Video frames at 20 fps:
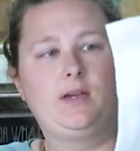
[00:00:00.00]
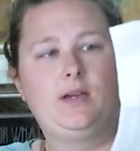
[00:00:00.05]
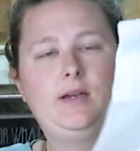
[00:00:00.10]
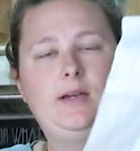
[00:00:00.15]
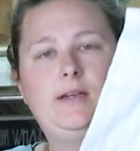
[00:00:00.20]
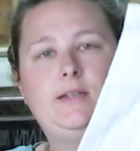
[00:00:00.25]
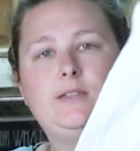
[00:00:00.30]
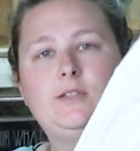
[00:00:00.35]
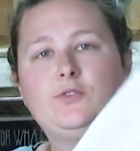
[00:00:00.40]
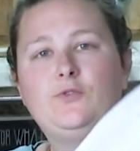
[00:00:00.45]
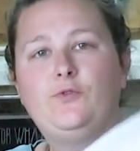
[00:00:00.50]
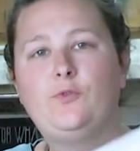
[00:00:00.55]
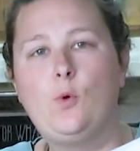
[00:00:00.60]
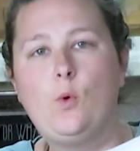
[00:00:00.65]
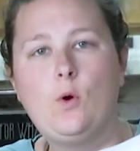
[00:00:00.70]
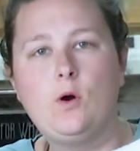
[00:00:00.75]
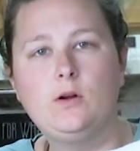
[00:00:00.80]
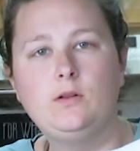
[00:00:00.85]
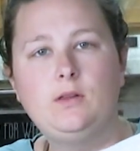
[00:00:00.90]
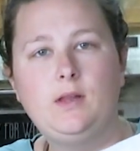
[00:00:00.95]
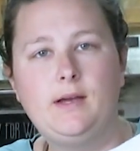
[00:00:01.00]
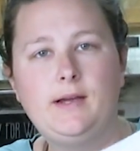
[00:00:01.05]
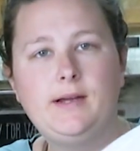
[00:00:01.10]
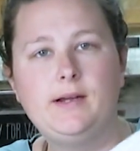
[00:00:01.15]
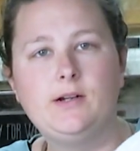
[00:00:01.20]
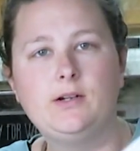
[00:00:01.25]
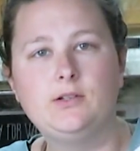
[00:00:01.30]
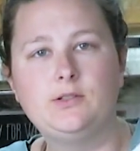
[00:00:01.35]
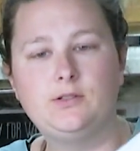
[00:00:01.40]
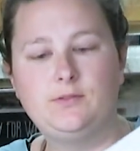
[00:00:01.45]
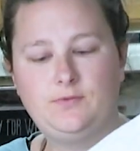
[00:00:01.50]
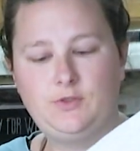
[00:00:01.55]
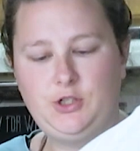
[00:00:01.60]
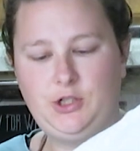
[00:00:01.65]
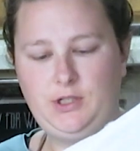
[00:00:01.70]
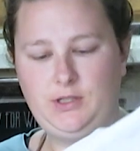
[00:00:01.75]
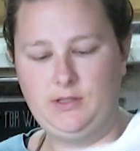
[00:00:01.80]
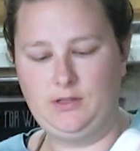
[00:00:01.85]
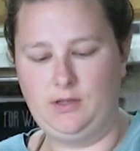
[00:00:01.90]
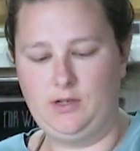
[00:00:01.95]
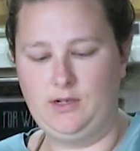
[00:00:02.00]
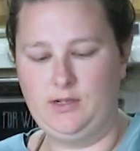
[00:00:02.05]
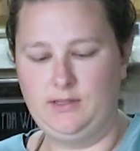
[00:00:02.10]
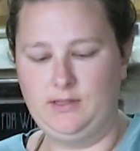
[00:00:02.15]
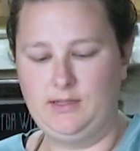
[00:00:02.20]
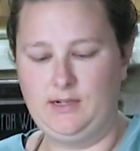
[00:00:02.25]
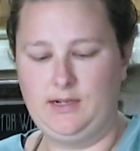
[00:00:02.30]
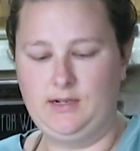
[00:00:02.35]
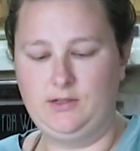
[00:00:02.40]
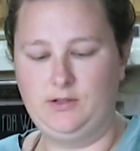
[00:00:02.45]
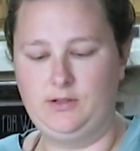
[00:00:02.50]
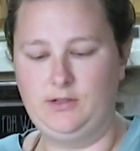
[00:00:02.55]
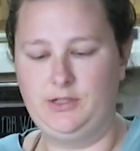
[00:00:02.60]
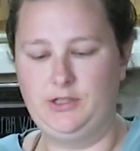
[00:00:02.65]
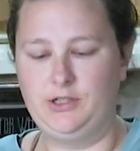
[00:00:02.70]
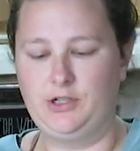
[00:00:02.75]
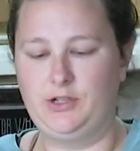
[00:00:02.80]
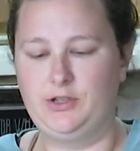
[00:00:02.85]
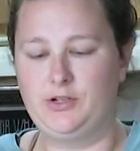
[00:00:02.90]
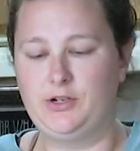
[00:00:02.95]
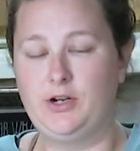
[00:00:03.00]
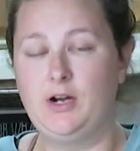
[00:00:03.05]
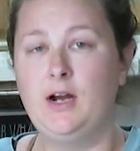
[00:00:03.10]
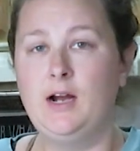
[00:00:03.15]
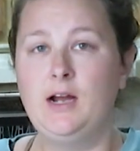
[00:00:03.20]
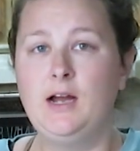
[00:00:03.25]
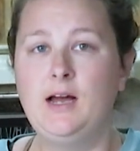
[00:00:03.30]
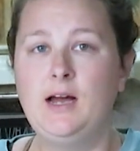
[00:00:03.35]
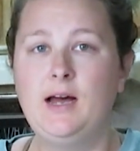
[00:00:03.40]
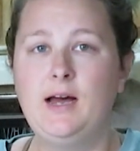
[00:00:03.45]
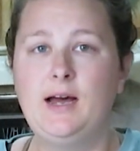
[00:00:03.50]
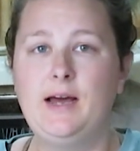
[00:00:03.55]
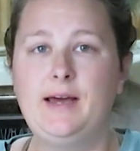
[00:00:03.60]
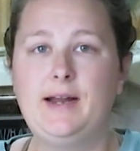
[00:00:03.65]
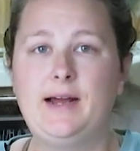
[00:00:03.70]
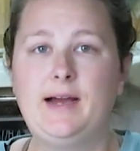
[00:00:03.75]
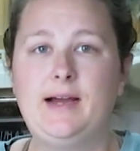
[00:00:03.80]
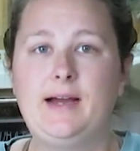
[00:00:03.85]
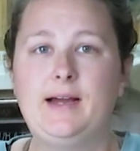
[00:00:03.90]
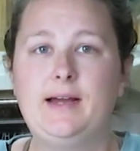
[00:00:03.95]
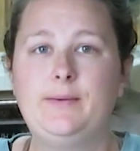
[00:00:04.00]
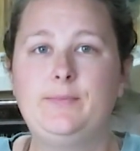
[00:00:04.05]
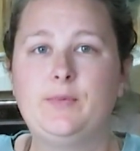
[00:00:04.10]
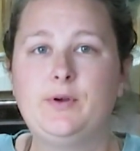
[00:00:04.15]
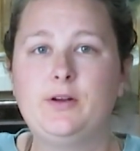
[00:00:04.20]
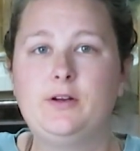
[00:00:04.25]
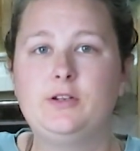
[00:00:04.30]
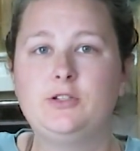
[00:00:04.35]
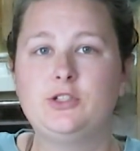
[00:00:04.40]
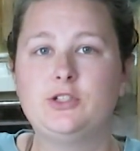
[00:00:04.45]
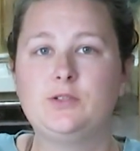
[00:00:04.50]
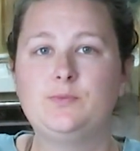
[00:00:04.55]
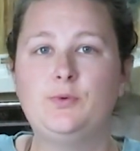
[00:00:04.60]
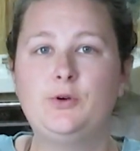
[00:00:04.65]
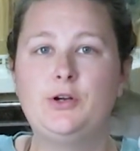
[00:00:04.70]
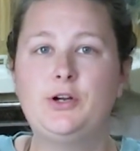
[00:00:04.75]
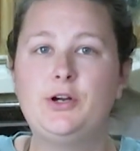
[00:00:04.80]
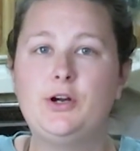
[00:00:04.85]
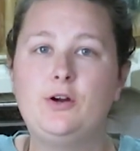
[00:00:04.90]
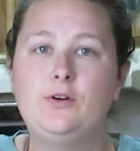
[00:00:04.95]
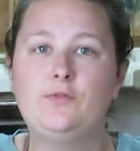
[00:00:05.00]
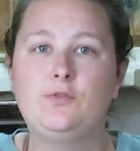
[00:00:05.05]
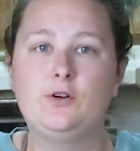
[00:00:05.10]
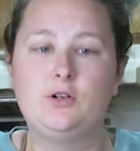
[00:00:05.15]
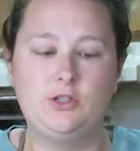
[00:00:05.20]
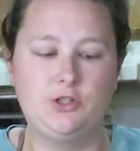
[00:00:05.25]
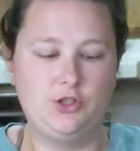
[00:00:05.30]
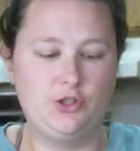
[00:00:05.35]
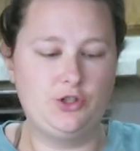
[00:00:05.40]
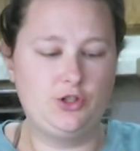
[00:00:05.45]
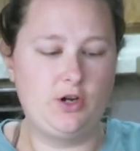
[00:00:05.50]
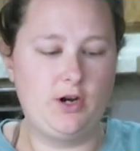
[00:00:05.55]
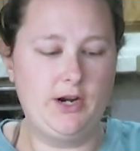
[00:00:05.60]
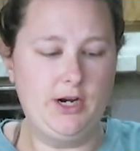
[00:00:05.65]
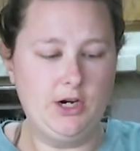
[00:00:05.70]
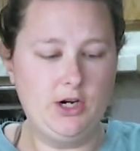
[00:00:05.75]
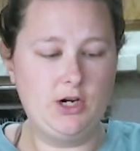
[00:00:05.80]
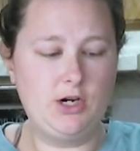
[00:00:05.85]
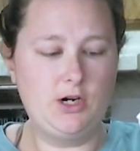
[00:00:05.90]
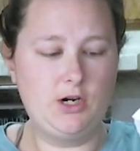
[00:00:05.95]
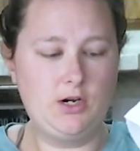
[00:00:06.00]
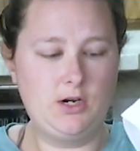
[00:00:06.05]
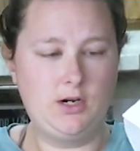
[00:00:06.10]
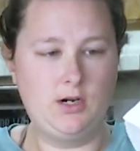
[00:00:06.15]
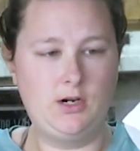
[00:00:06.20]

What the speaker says: It's 4 layers of cheesecloth stacked on each other, and I'm gonna just put it over a strainer